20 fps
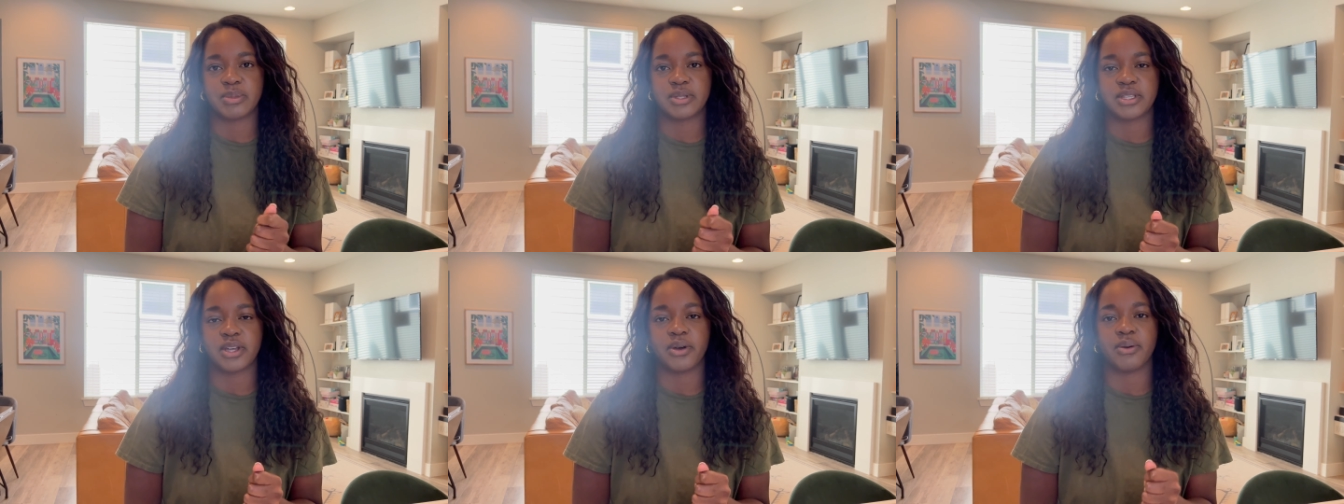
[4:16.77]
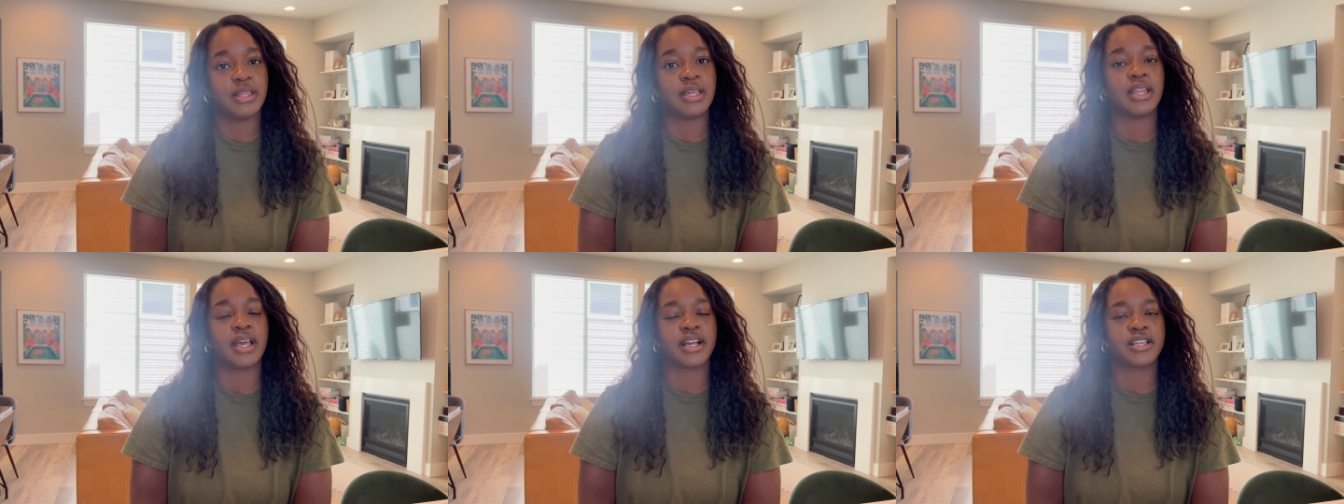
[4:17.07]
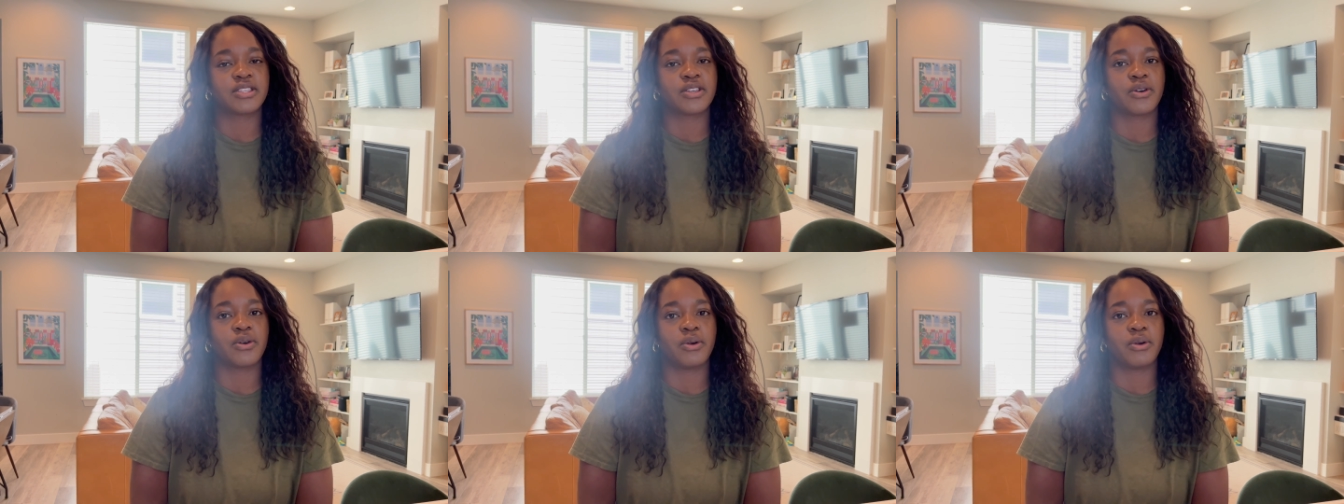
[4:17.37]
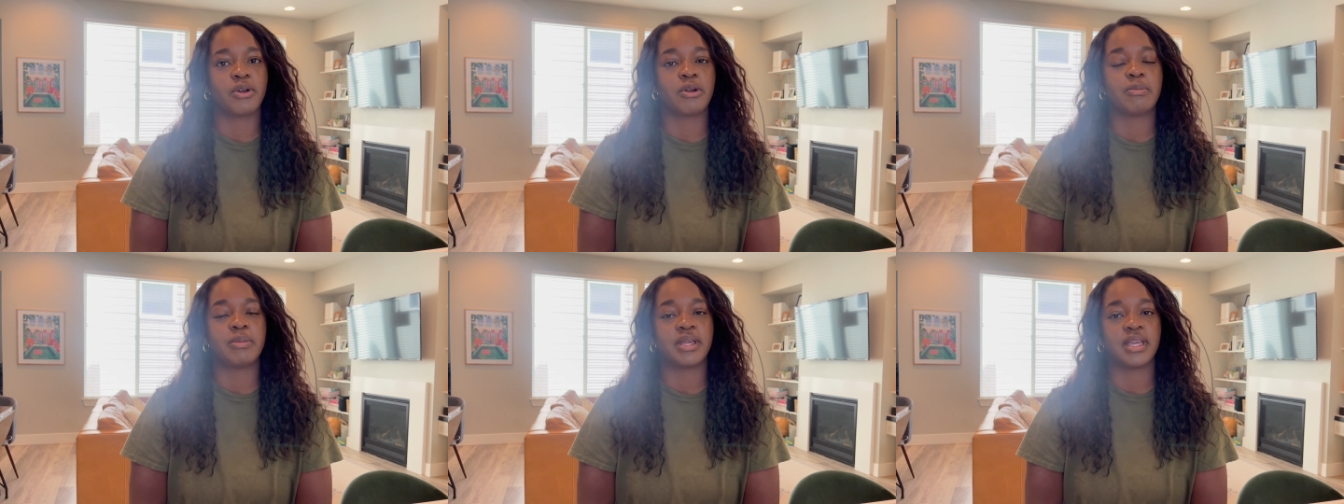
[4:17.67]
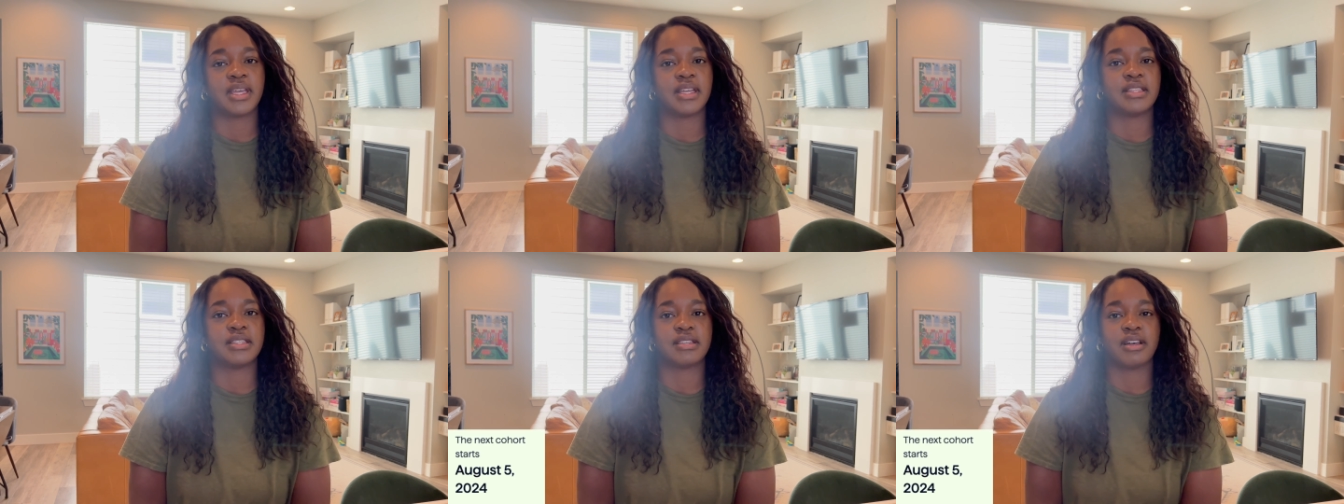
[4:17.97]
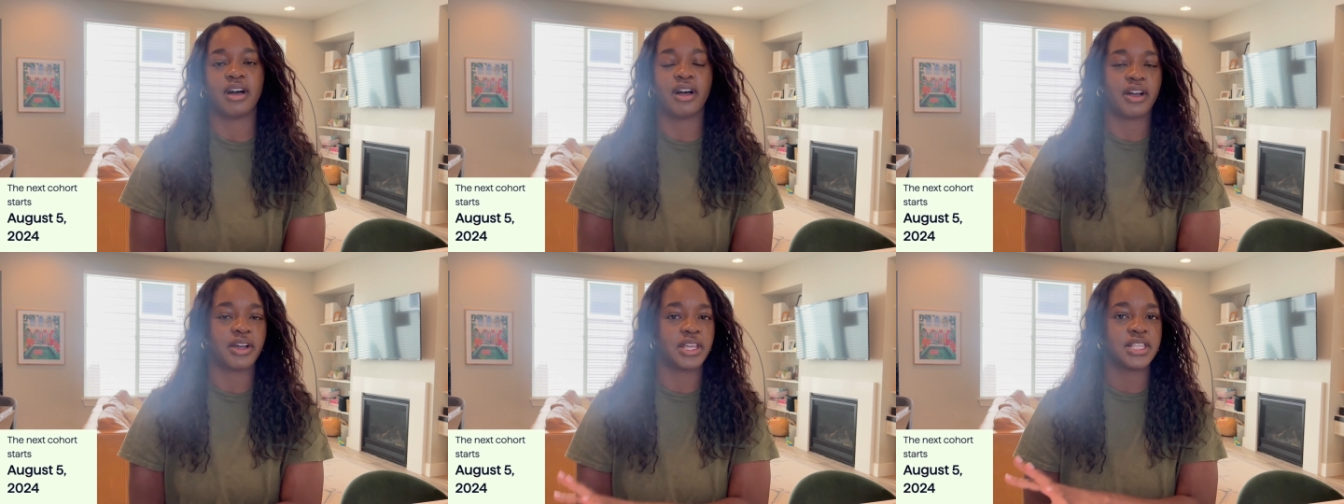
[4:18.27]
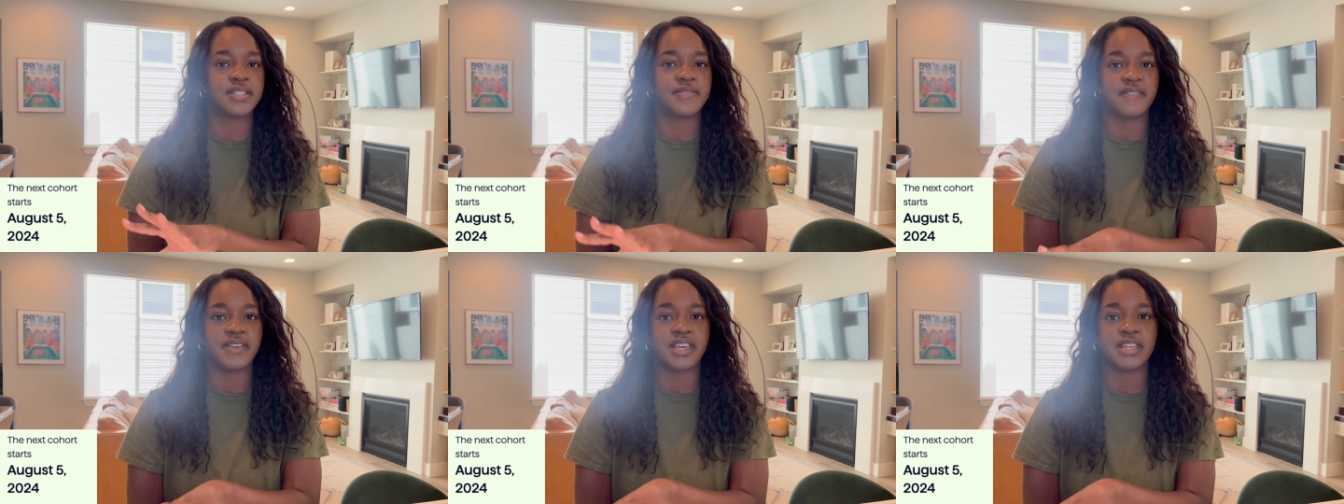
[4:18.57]
So the next cohort begins
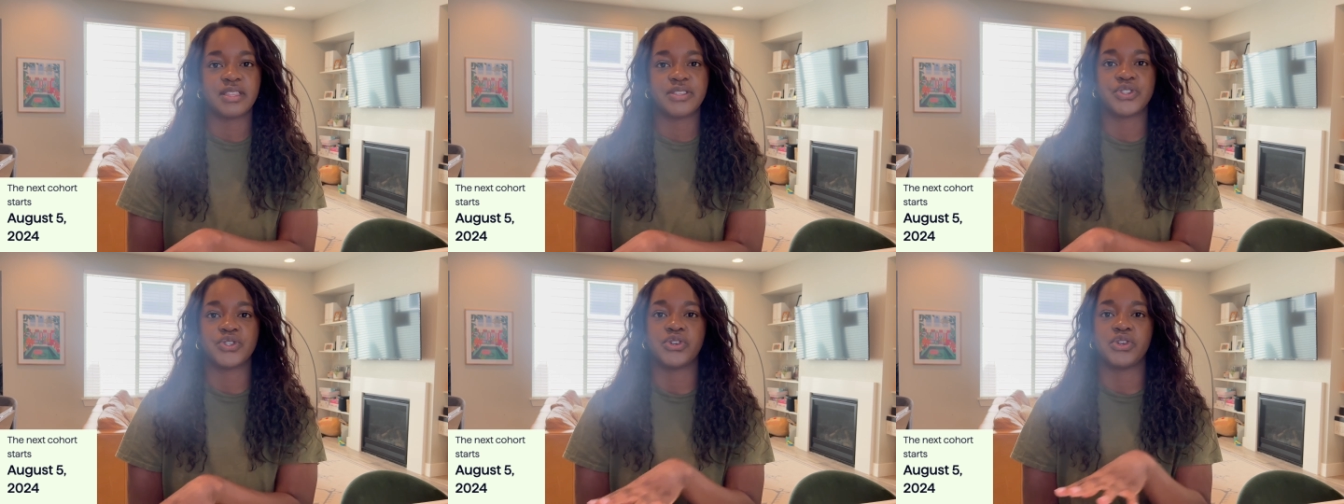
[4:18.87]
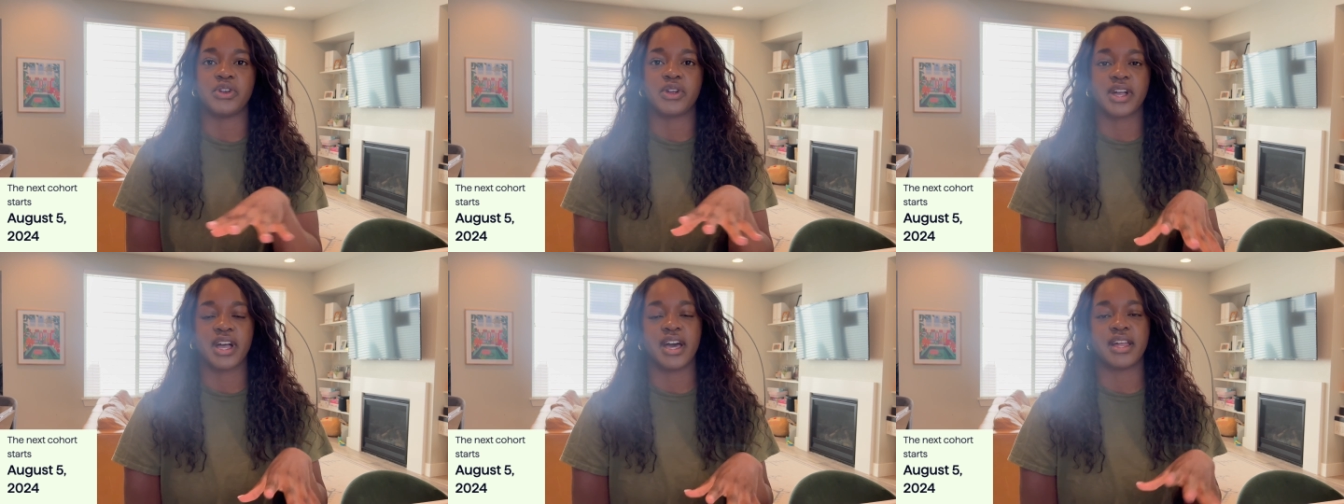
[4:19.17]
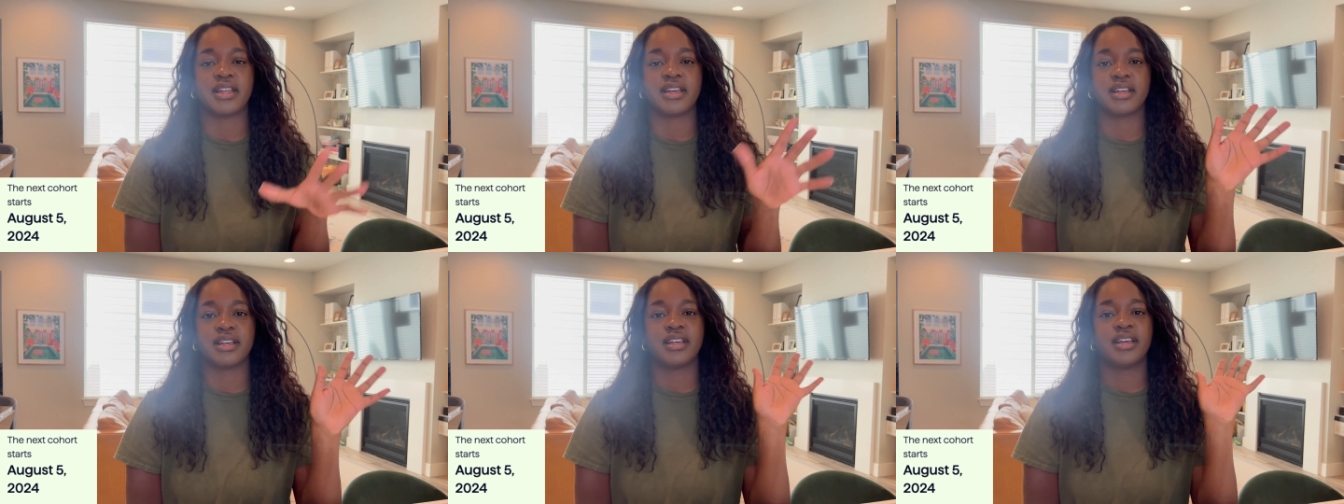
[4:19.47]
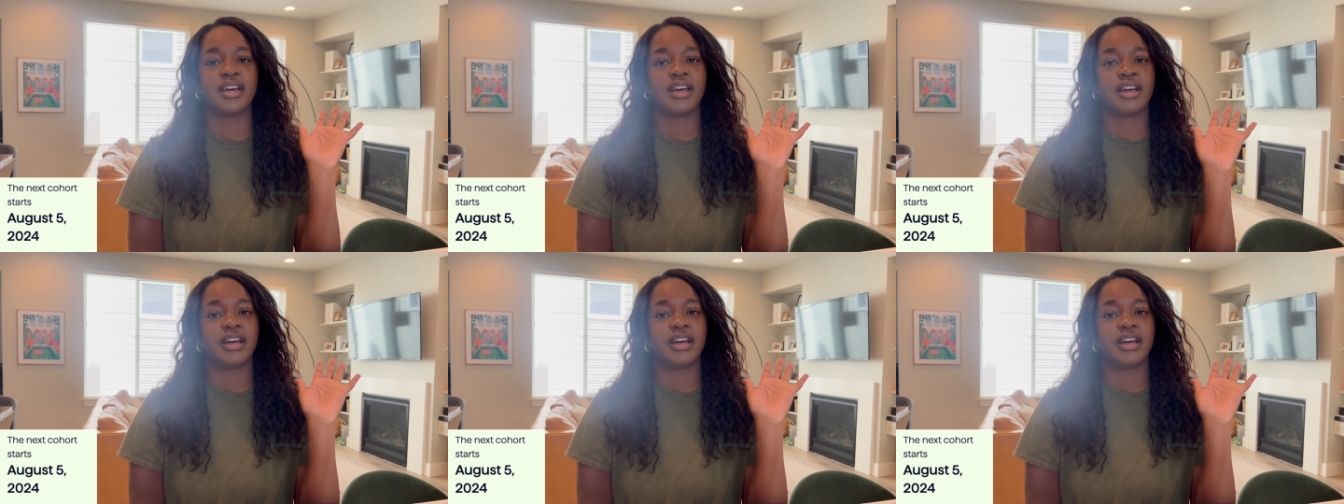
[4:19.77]
August fifth, so you're kind of